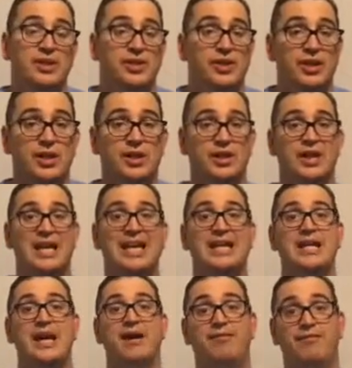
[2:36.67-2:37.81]
is you're going to lay
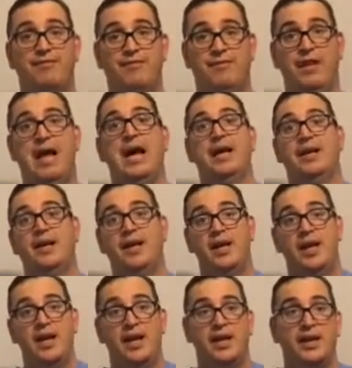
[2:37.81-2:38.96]
down flat.
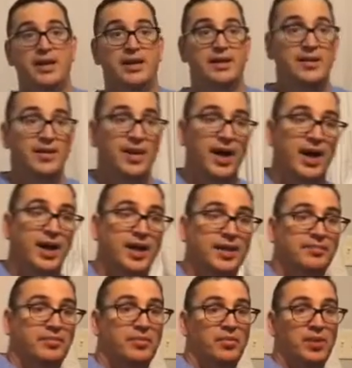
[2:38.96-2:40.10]
And
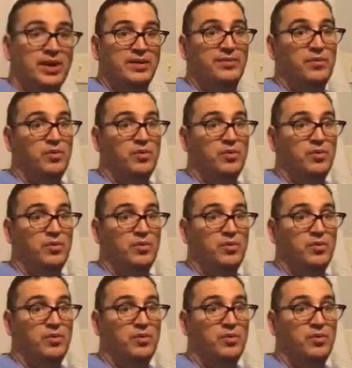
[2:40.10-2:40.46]
what